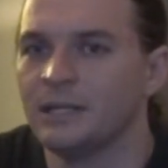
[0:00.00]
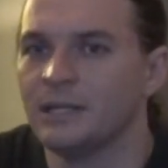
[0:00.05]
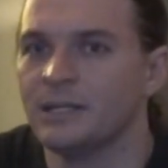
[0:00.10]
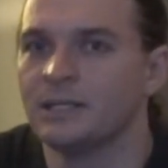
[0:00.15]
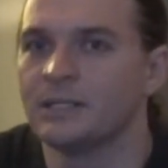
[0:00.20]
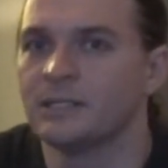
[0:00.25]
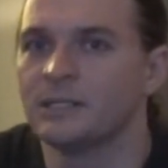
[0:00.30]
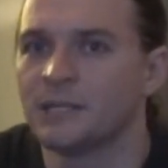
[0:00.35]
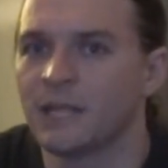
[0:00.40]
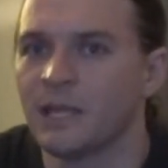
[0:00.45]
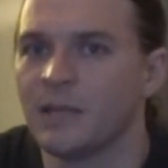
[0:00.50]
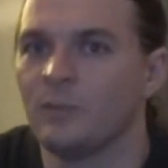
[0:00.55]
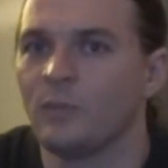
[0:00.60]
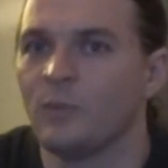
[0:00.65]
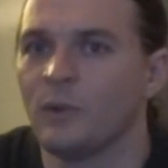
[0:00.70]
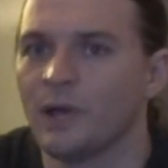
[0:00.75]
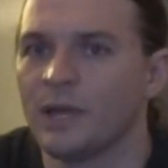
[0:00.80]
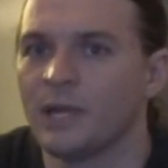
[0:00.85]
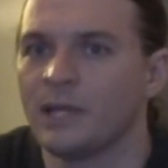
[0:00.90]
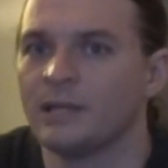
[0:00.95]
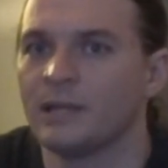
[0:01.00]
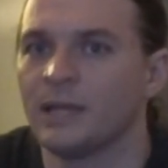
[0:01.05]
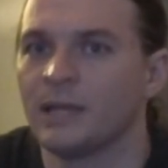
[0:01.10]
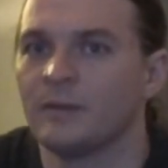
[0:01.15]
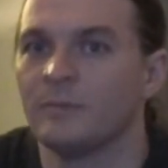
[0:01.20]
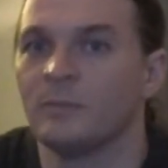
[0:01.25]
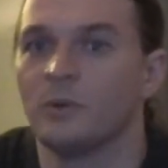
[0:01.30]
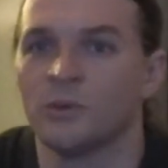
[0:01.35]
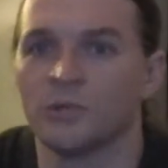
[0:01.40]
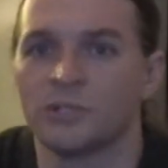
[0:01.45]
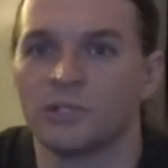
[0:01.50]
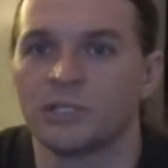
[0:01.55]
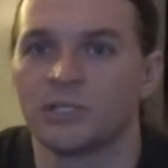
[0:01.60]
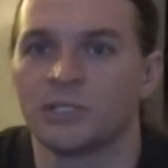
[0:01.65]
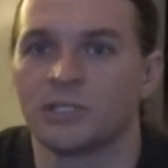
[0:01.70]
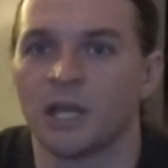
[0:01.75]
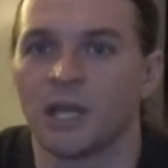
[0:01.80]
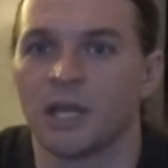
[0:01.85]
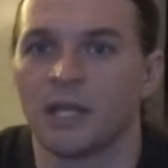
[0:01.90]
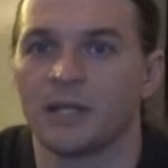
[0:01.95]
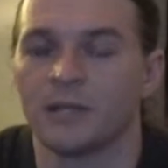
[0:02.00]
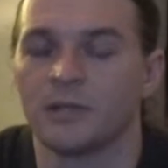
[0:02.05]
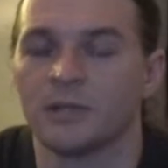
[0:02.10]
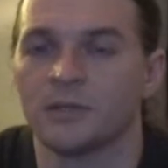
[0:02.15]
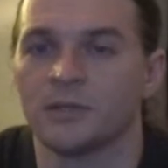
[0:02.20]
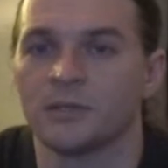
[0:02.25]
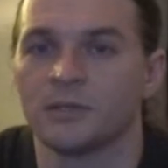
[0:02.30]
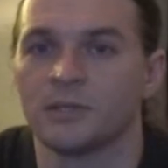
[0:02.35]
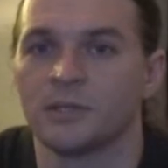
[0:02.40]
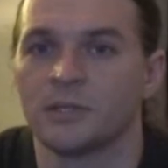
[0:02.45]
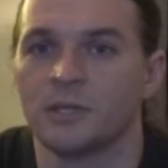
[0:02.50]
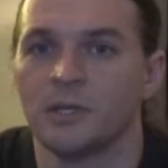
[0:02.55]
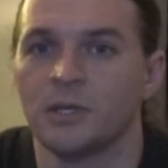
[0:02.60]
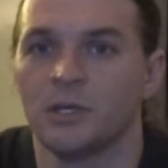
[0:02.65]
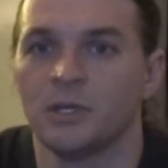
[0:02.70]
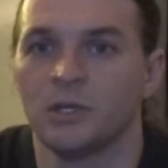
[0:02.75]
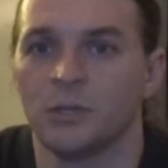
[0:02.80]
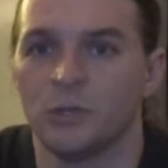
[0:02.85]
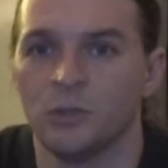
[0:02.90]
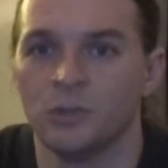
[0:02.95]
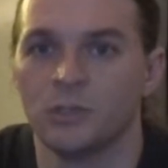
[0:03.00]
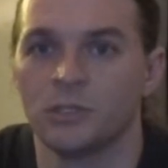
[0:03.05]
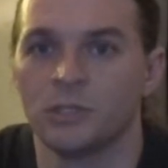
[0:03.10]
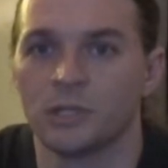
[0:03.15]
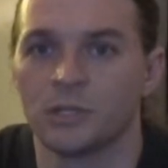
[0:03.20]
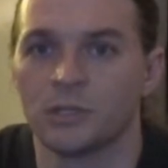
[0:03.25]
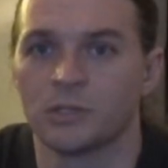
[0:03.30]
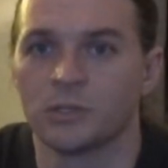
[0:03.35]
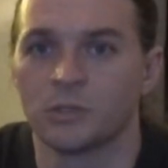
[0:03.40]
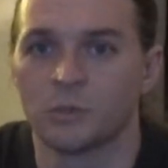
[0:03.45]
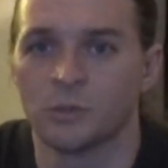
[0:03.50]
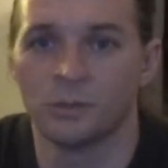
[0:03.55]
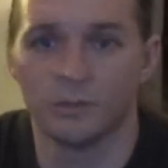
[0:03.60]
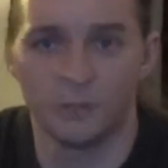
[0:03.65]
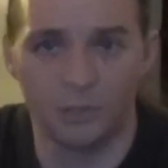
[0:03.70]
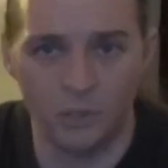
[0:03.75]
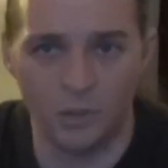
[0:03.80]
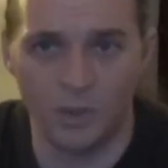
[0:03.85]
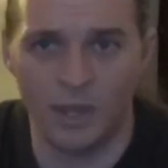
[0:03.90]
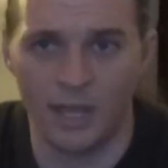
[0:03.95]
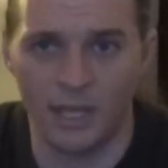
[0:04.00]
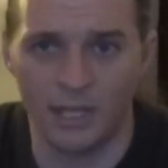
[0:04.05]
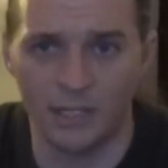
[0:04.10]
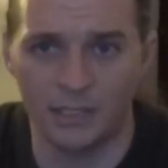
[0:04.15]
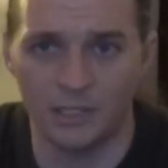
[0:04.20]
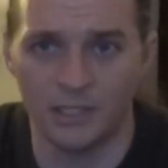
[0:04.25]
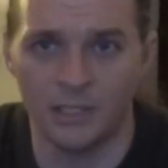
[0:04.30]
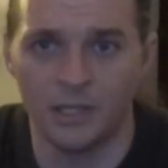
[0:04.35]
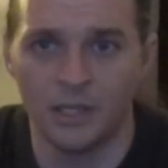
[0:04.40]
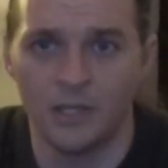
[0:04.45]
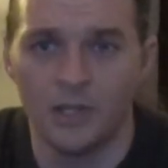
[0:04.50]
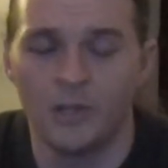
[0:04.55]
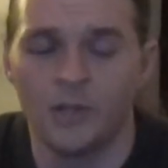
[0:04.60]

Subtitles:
in the same way that most styles use their sword two-handed,